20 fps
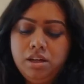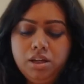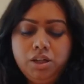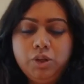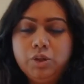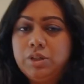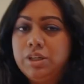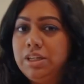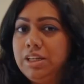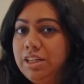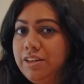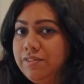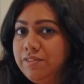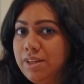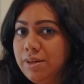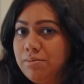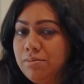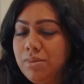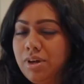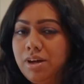you can leave
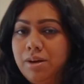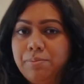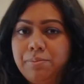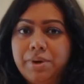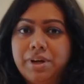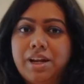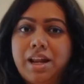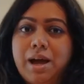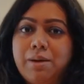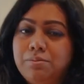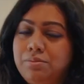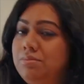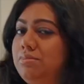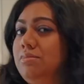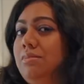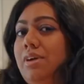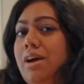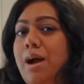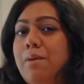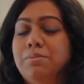them, but
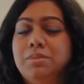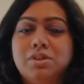I'm